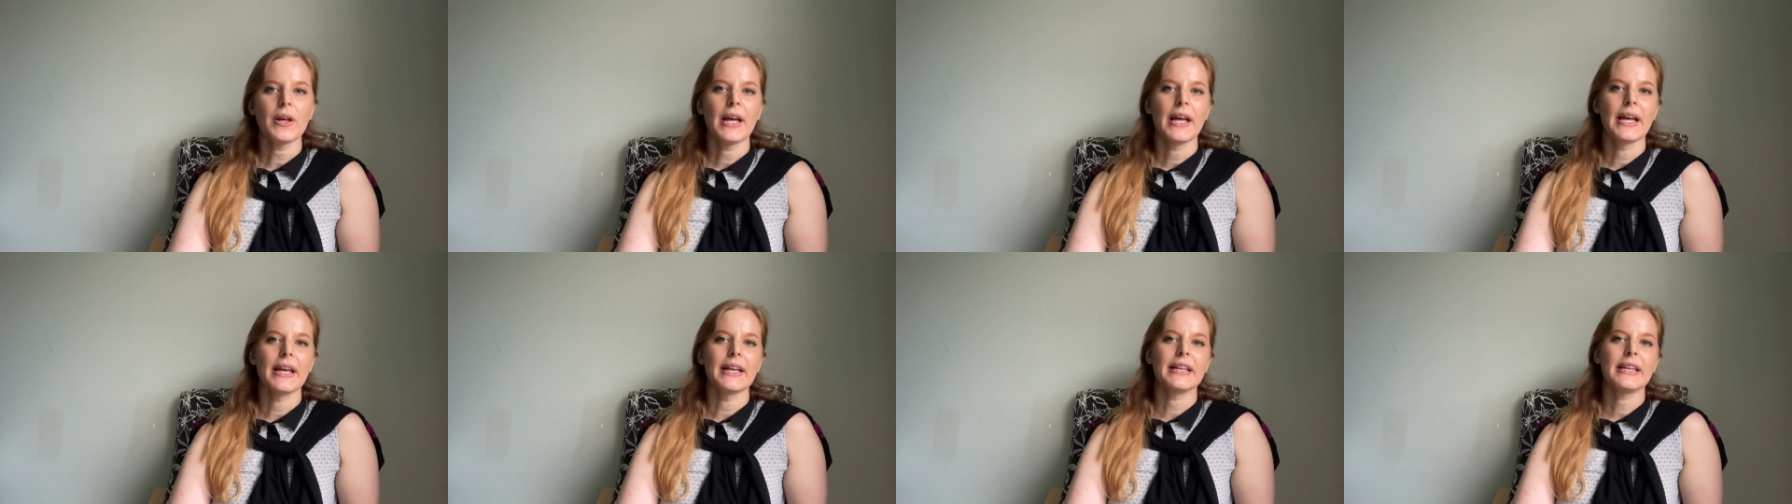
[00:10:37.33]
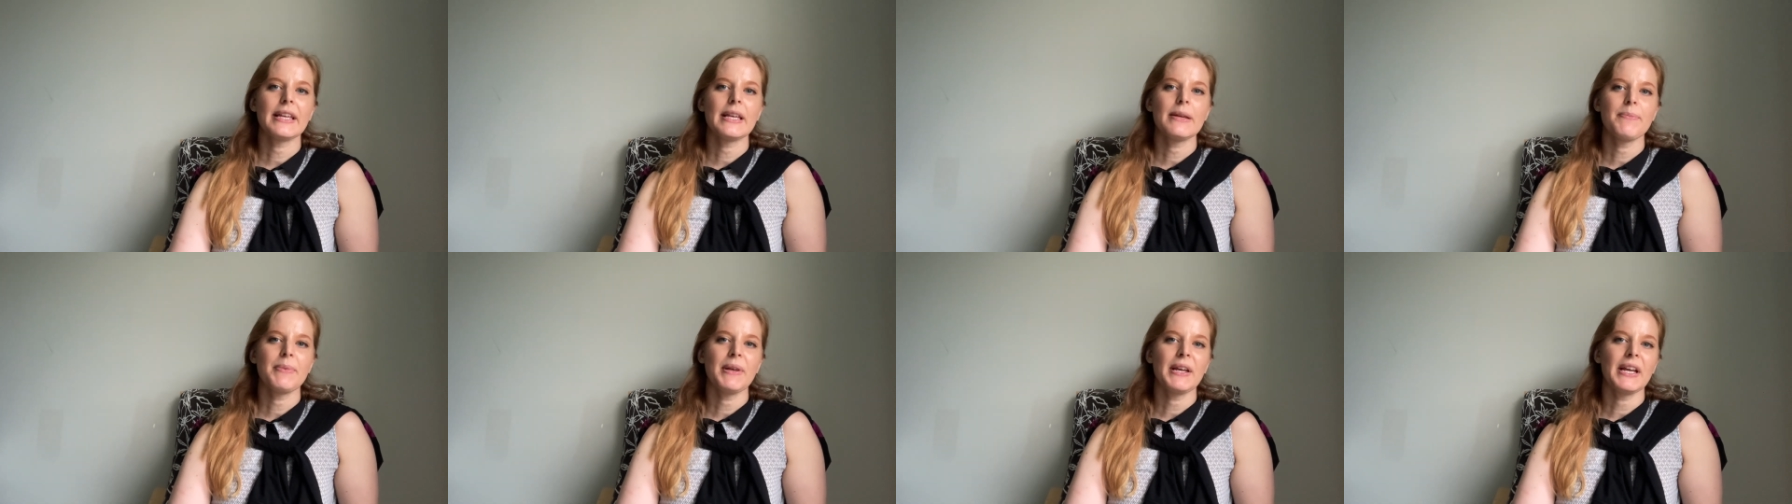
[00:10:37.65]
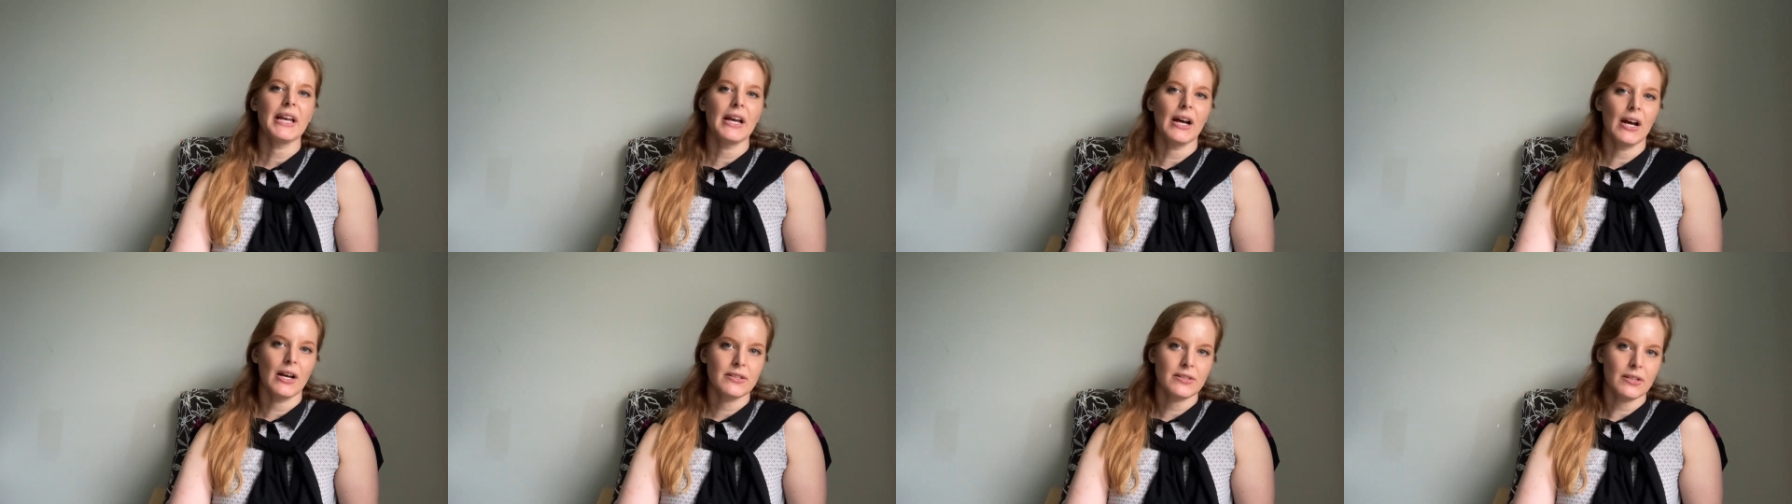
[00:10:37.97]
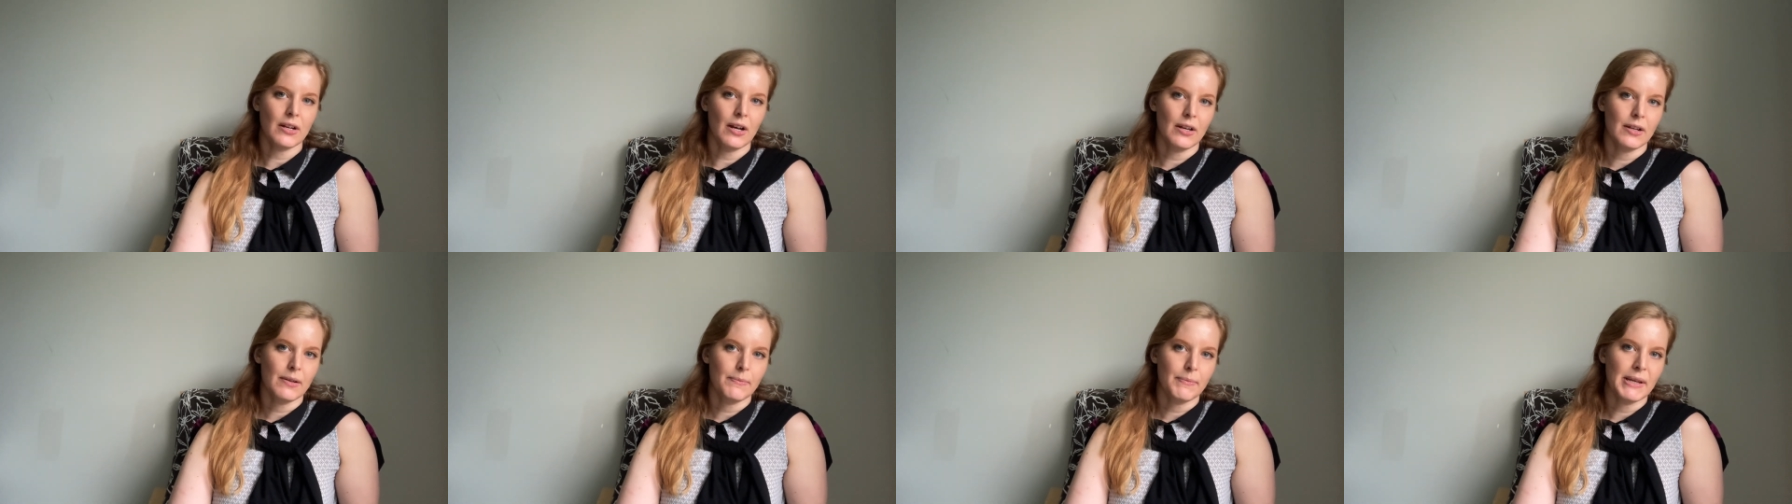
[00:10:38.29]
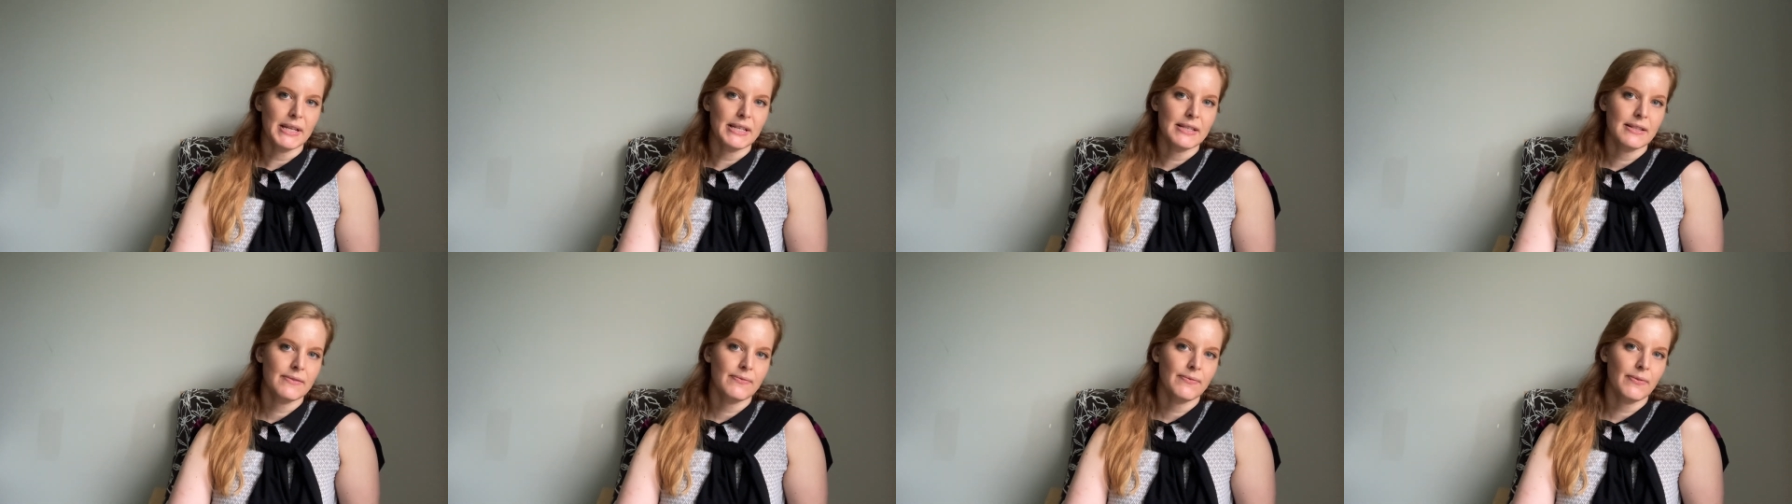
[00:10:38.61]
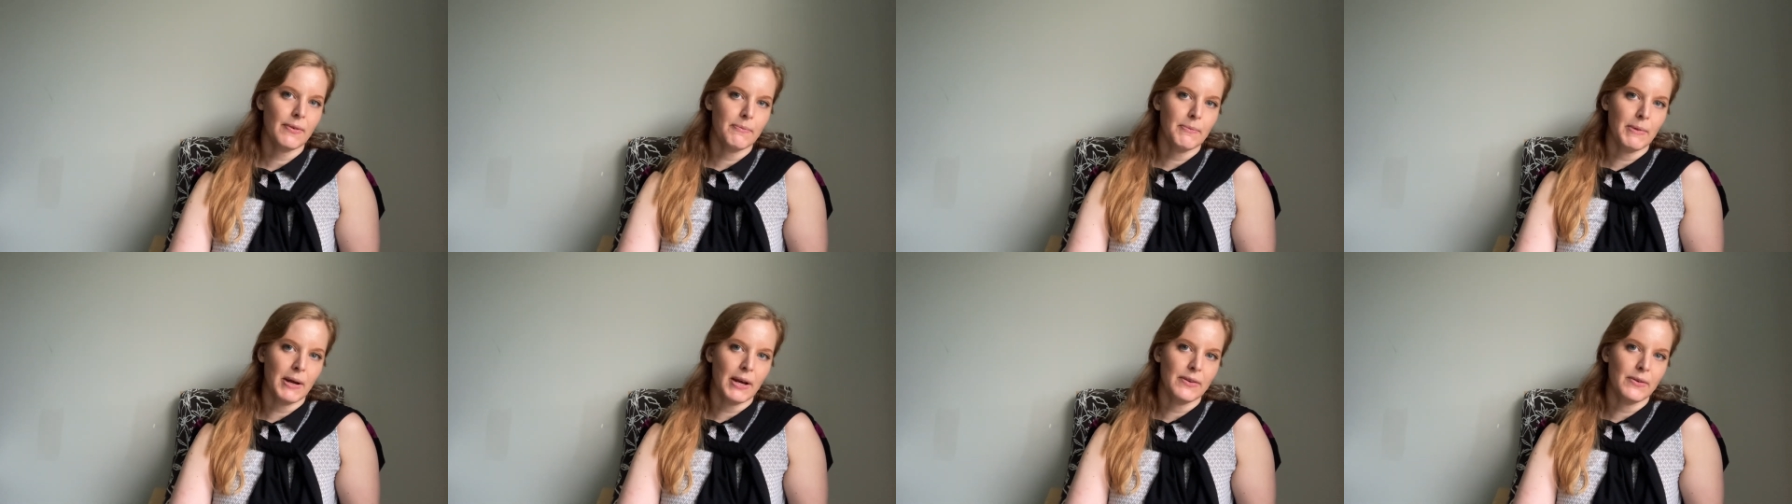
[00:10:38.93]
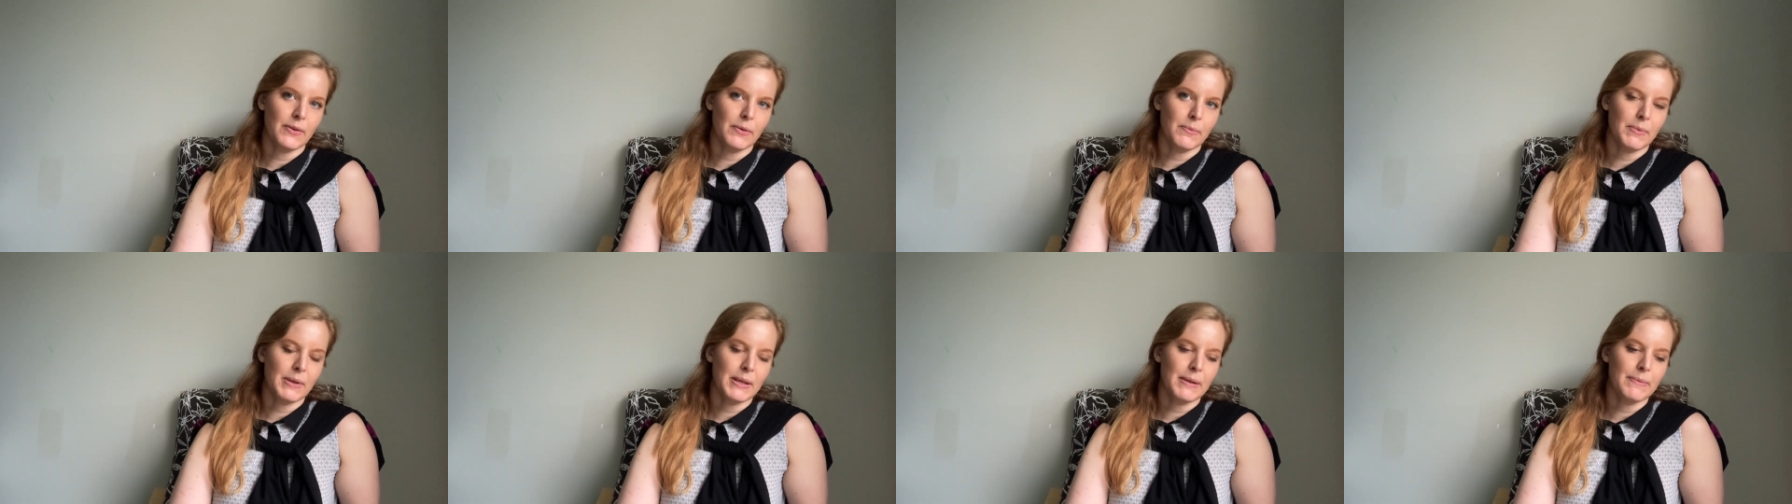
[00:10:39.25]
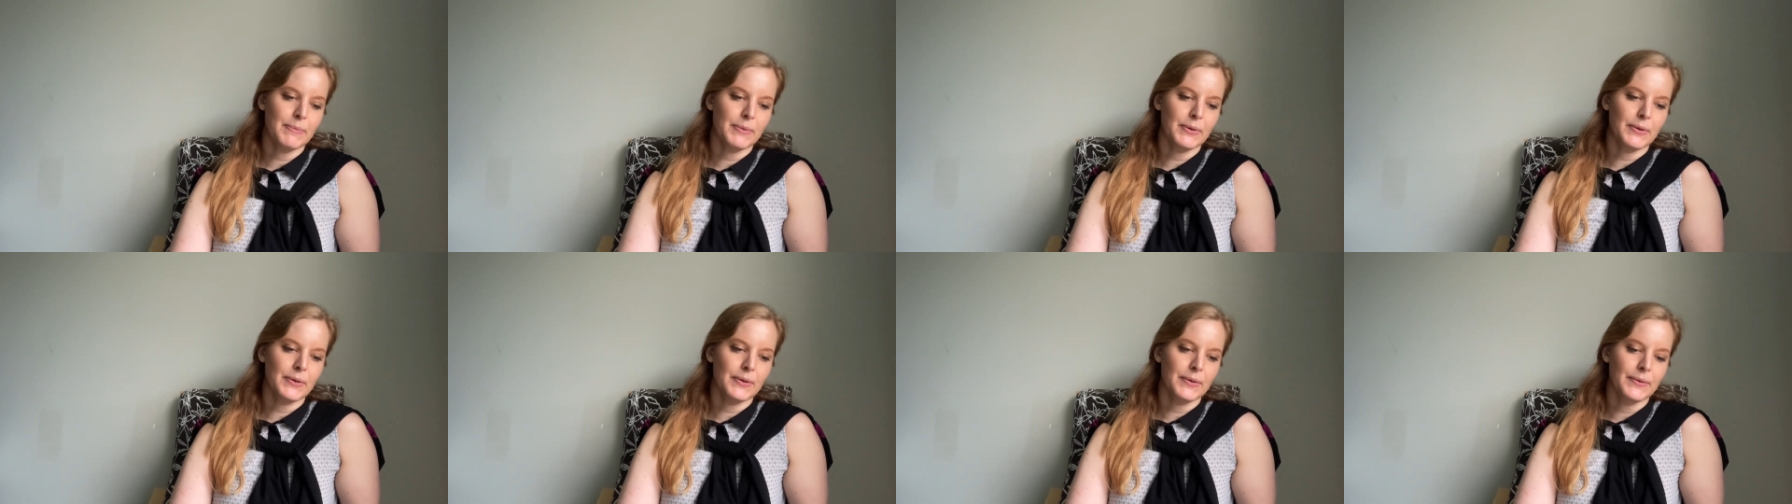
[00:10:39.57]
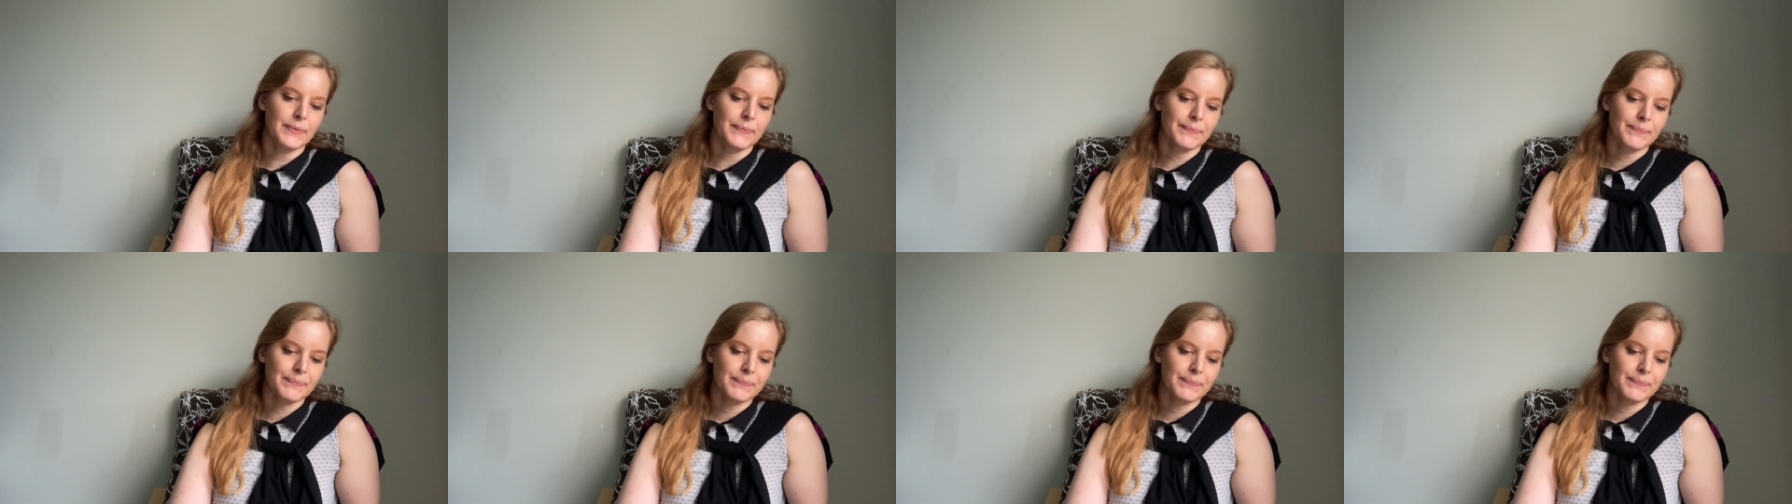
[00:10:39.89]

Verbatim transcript: and keeping it autonomous from other people.